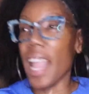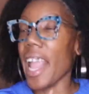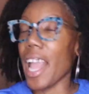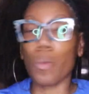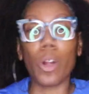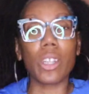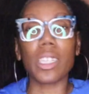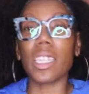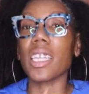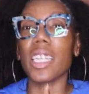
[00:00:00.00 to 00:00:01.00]
Edward
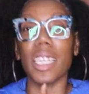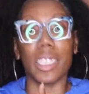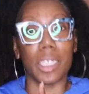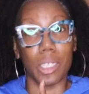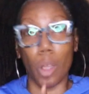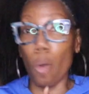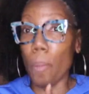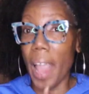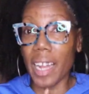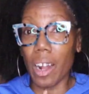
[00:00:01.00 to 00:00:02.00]
is so
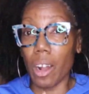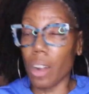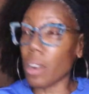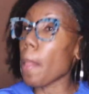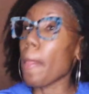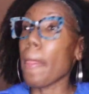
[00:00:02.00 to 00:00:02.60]
mad at her.